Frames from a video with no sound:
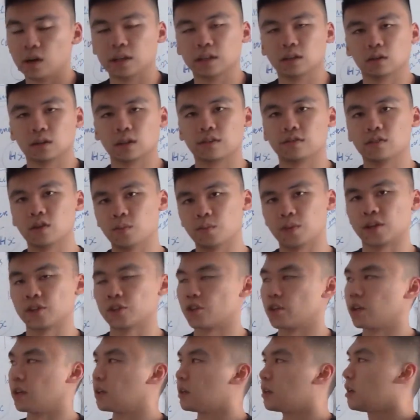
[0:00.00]
They'll give you a
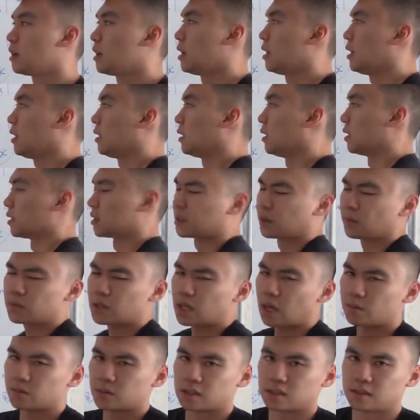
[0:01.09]
picture. Uh,
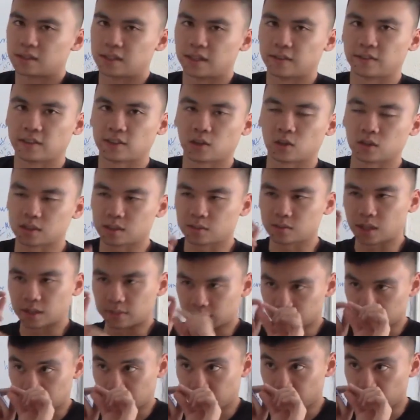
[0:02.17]
sometimes it's difficult. Sometimes
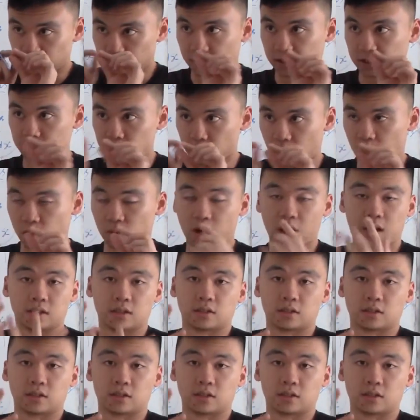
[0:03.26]
it's like a very small rod.